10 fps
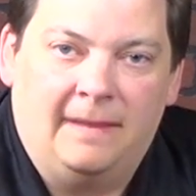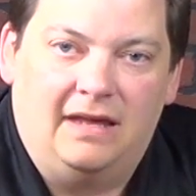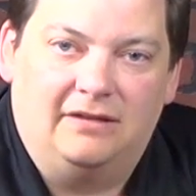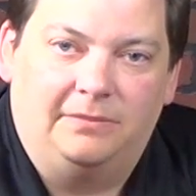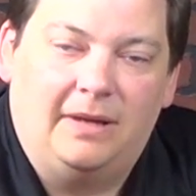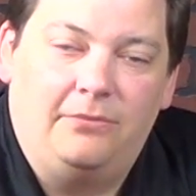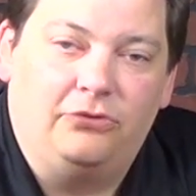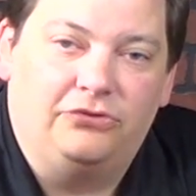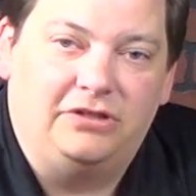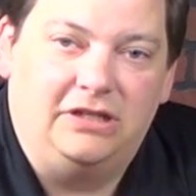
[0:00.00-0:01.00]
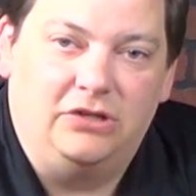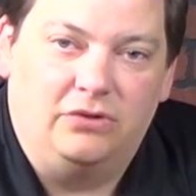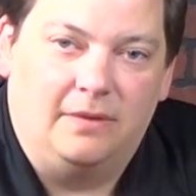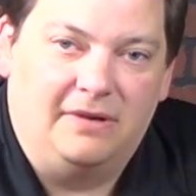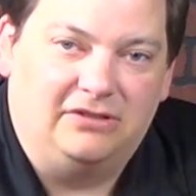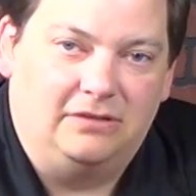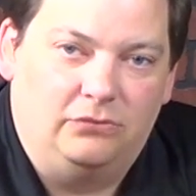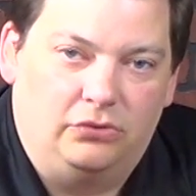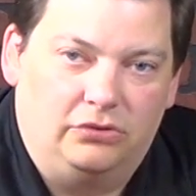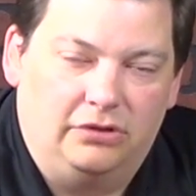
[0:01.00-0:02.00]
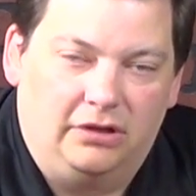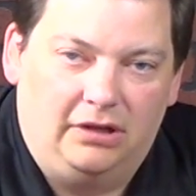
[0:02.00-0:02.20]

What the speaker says: Sometimes you'll see on a mixing board,